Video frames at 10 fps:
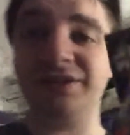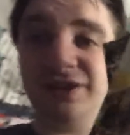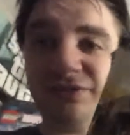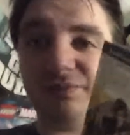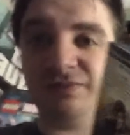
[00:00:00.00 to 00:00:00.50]
of
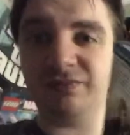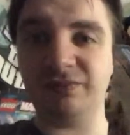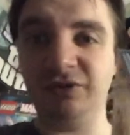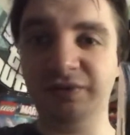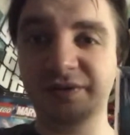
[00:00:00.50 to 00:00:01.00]
these
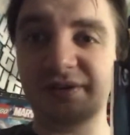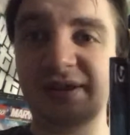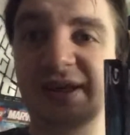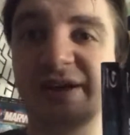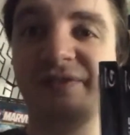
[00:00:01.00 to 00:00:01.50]
movies
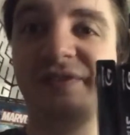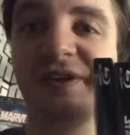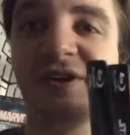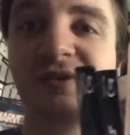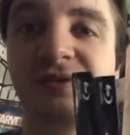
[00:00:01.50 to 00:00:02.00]
I have
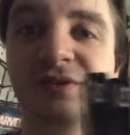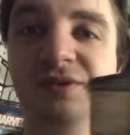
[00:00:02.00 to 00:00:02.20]
here.